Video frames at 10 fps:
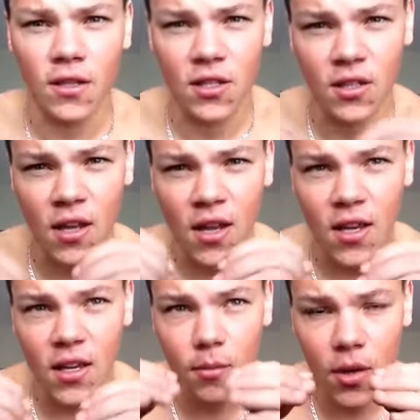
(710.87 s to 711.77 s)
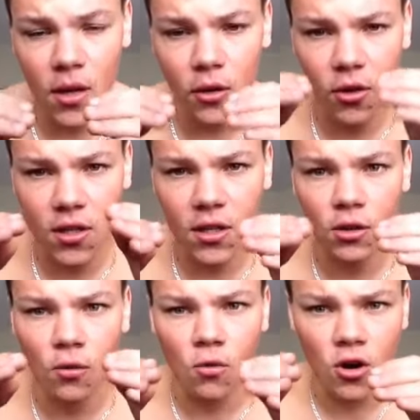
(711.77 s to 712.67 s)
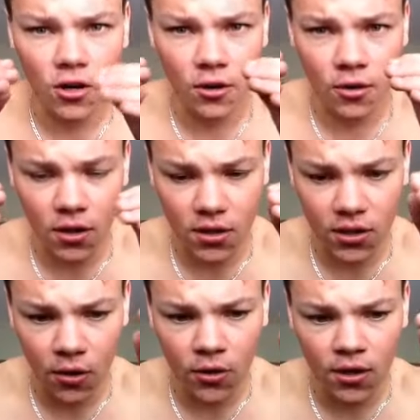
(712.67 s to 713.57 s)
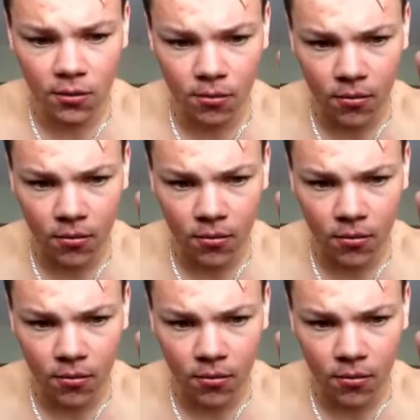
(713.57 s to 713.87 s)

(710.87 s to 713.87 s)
Just keep increasing your workload slowly